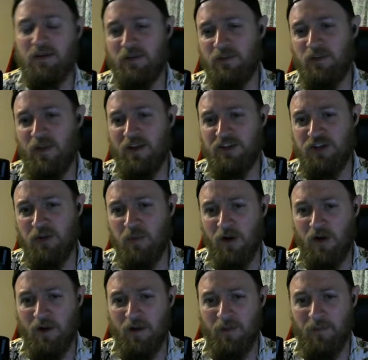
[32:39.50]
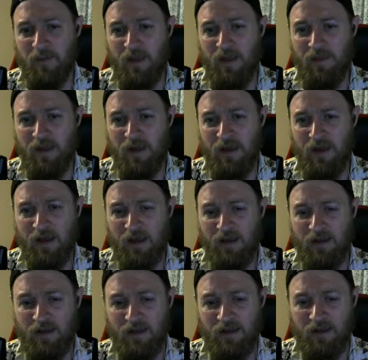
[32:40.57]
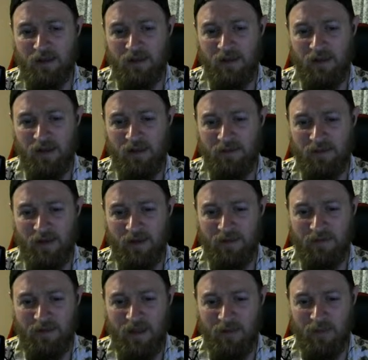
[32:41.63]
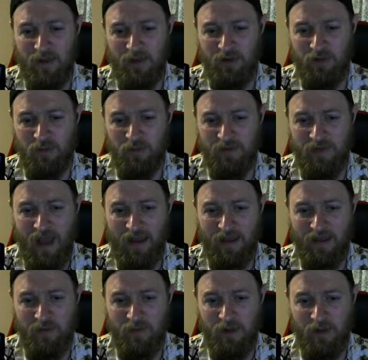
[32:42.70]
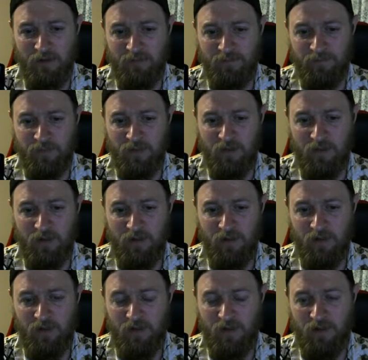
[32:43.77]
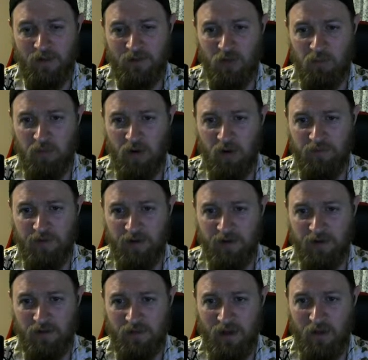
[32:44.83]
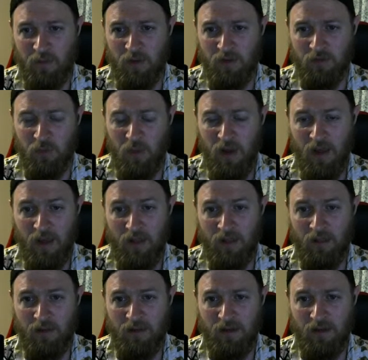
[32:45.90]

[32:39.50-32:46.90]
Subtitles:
so that should work, and then it does take me into attack enemy. So perfect, that works well.